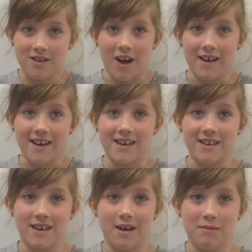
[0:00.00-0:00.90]
cotton
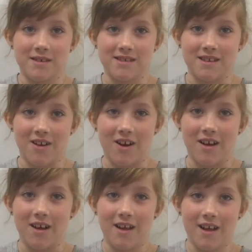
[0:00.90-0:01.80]
candy gummies and,
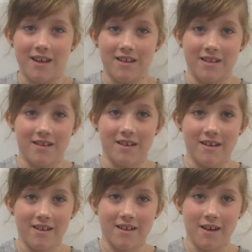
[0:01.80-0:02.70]

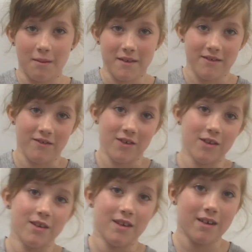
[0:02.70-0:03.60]
and gummy fruit
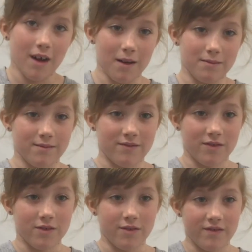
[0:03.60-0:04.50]
um,
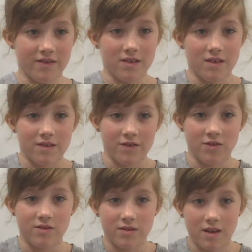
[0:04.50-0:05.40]
fruit,
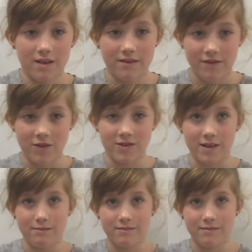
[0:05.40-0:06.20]
fruit, fruit dip.